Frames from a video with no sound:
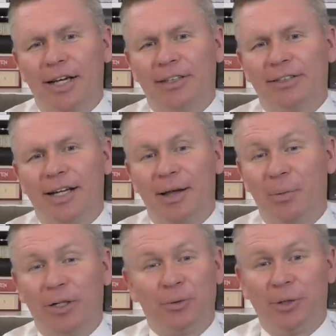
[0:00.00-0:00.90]
I, I
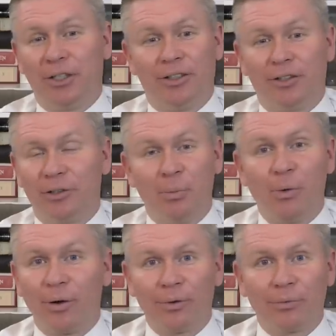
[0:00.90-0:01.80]
wish we could learn
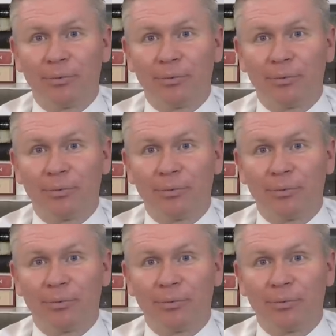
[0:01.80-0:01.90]
more.